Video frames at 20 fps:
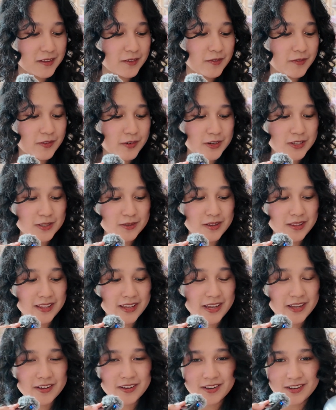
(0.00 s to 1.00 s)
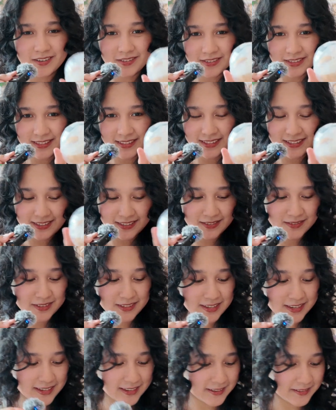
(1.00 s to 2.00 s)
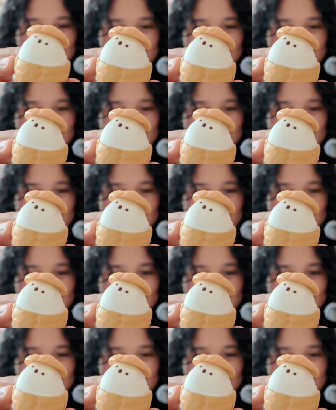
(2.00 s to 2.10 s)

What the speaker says: the first one that I got was this one.